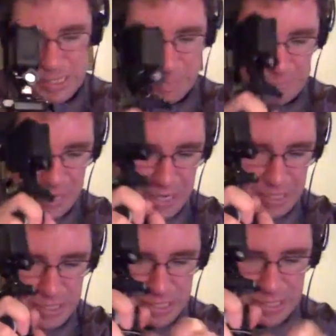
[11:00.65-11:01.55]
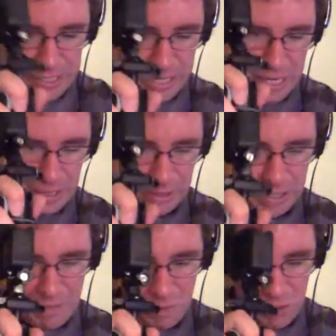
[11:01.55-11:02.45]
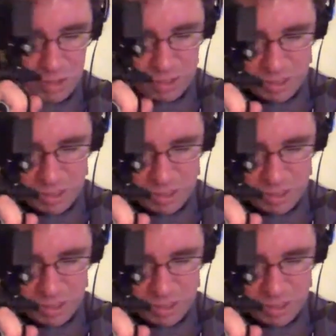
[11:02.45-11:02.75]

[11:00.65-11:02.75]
a pain to get level.